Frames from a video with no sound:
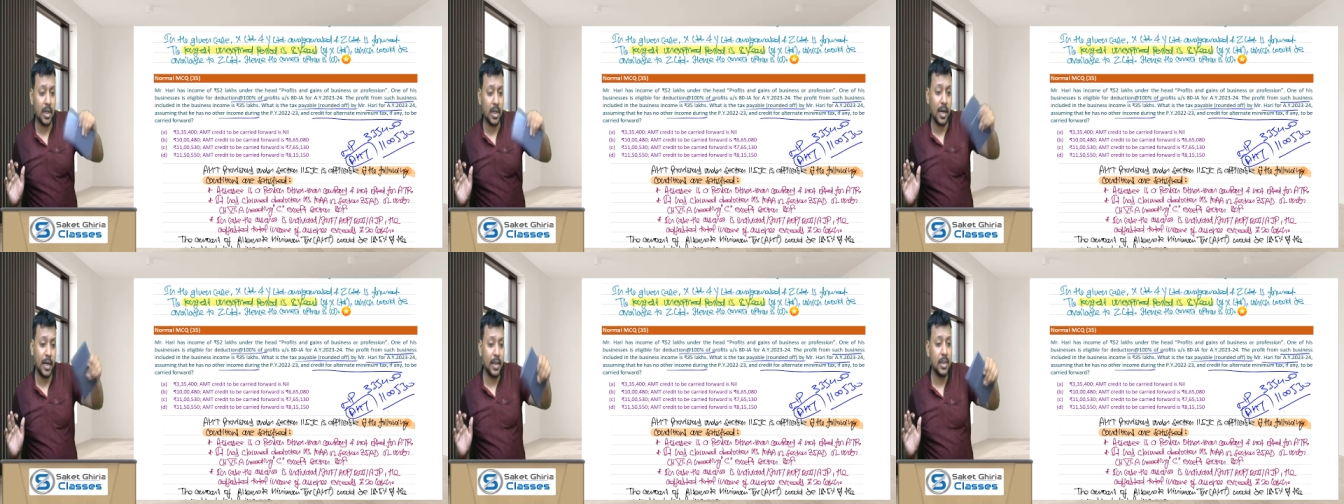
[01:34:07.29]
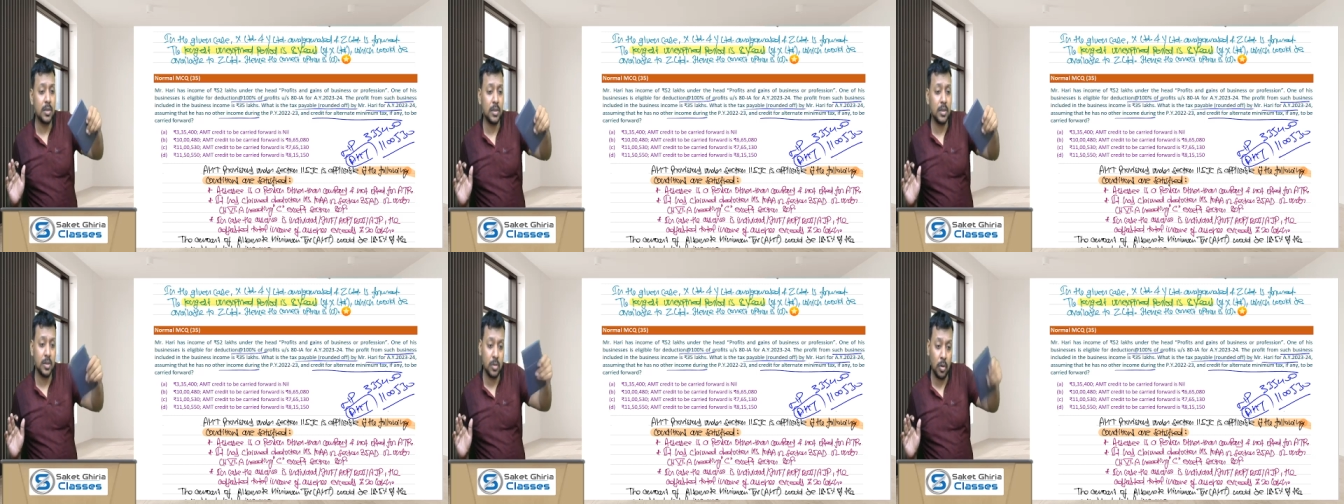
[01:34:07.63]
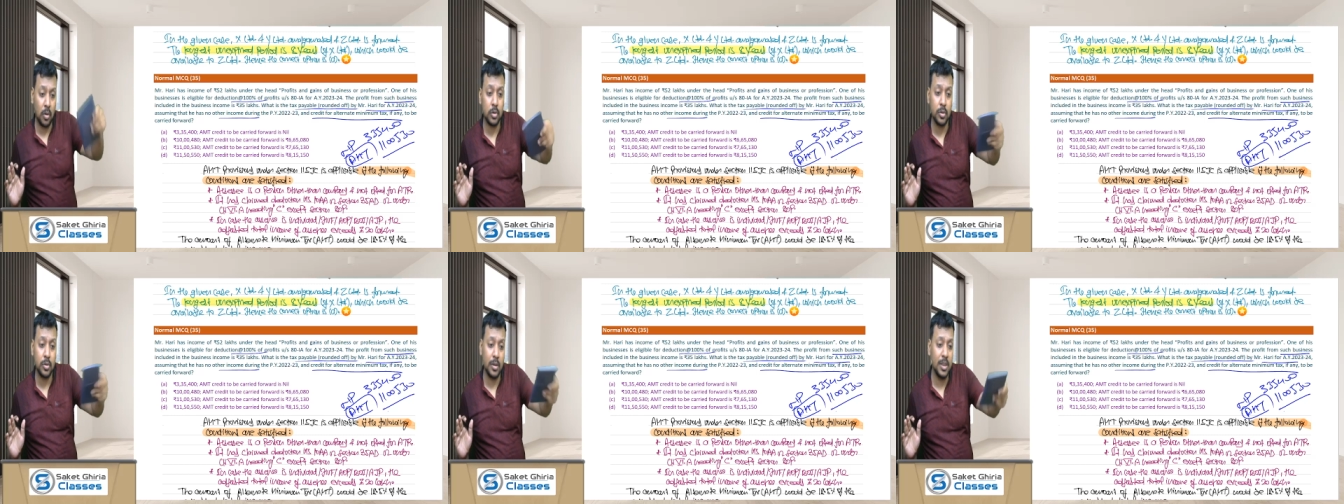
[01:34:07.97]
Hari is
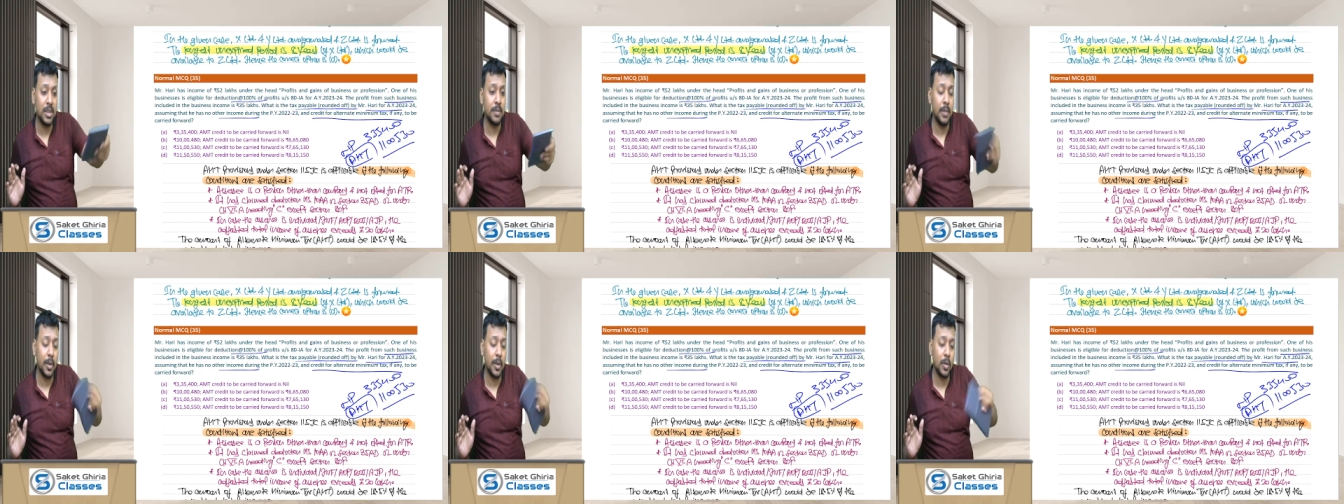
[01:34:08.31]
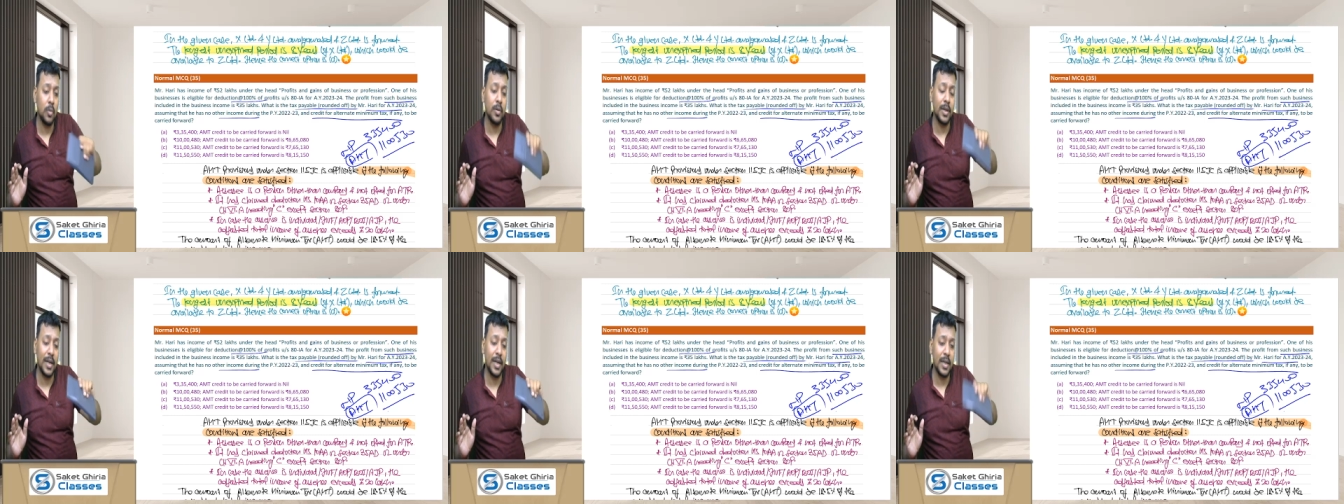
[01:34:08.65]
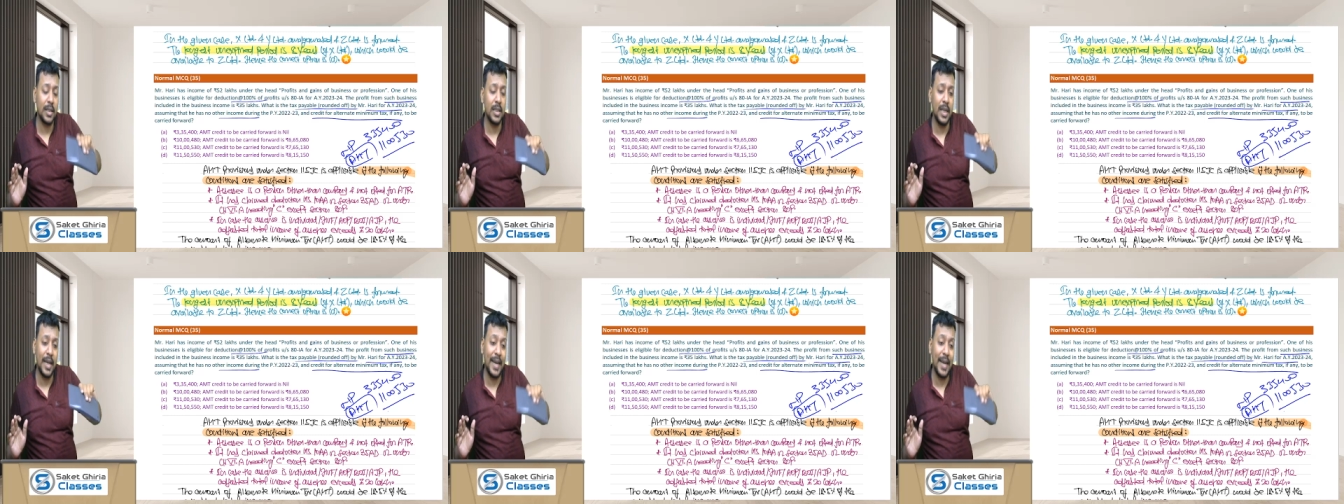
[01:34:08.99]
also eligible to get
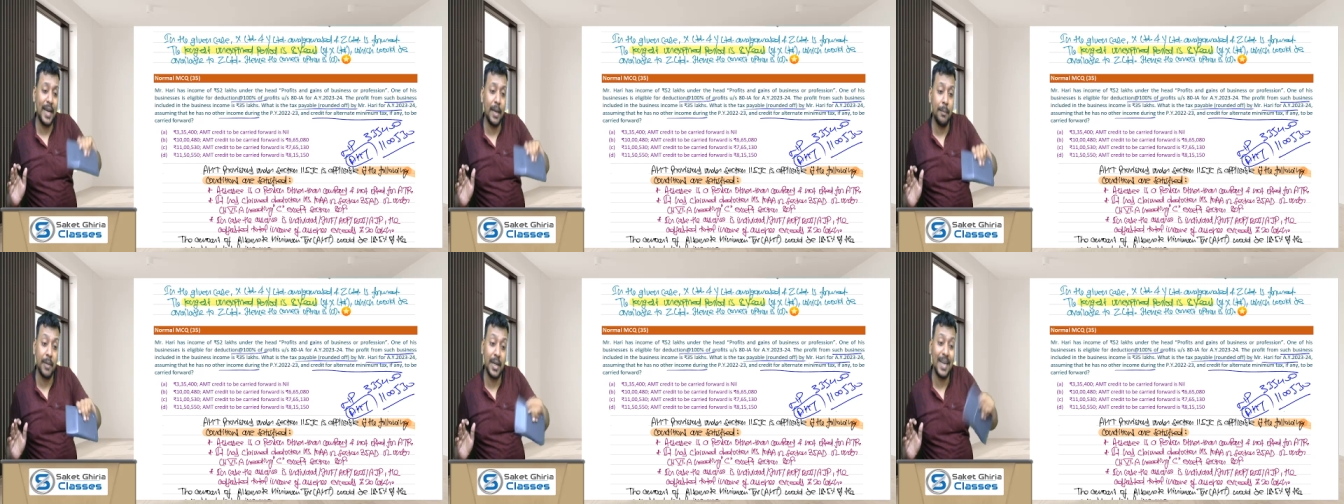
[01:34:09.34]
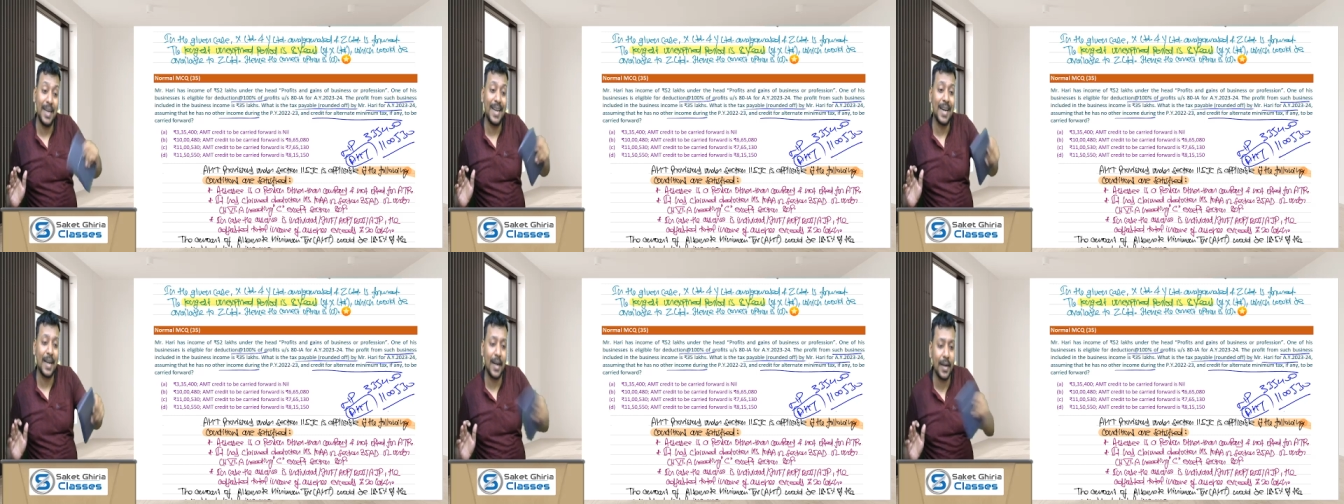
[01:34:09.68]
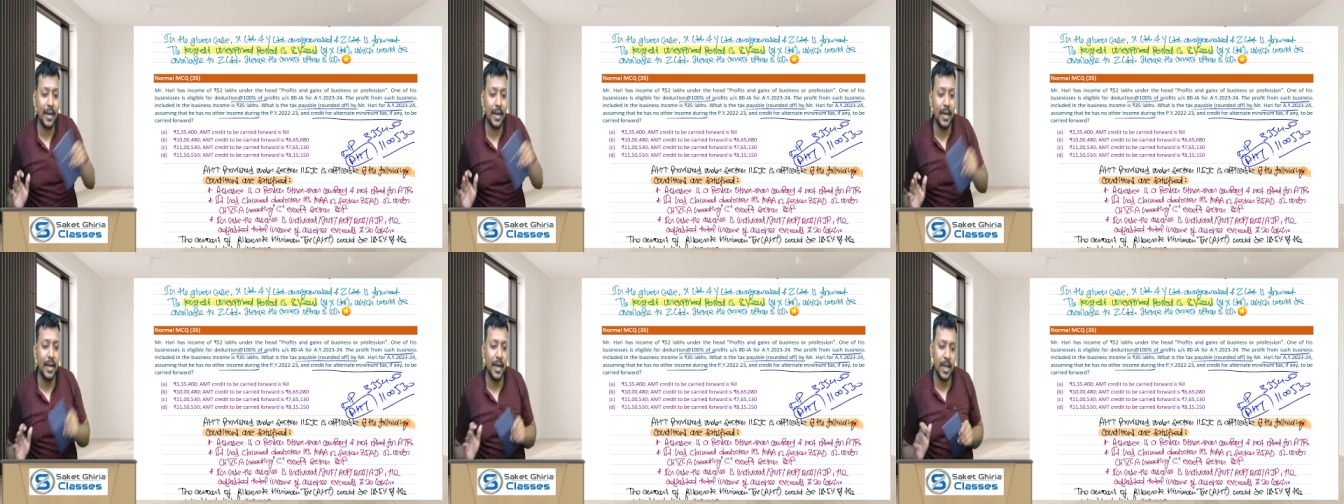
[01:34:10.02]
the AMT credit